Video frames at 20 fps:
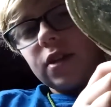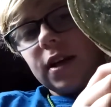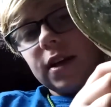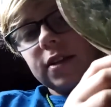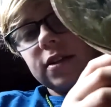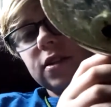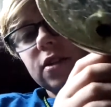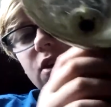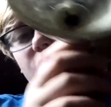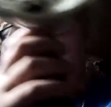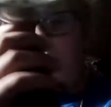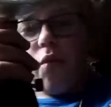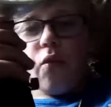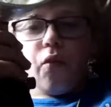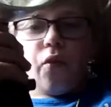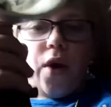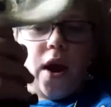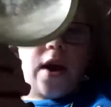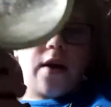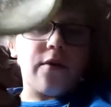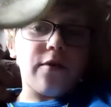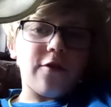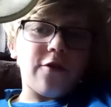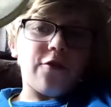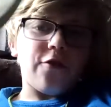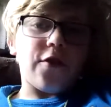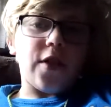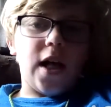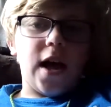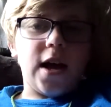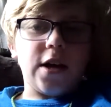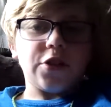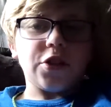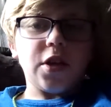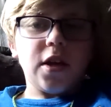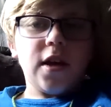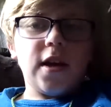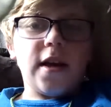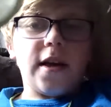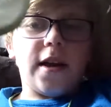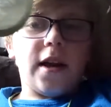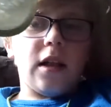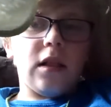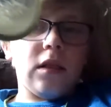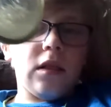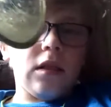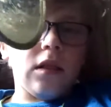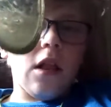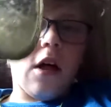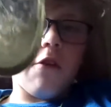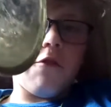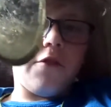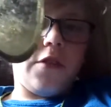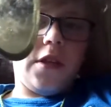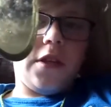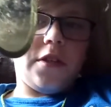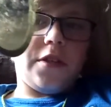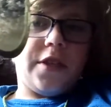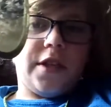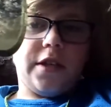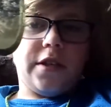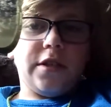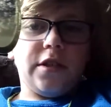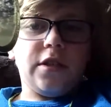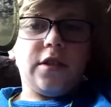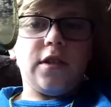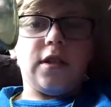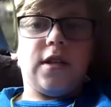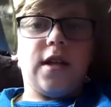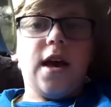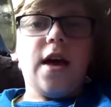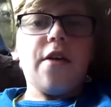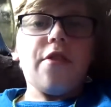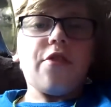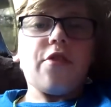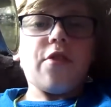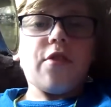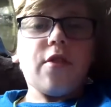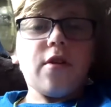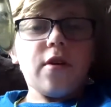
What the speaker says: It's a round flash, and I love these things to death.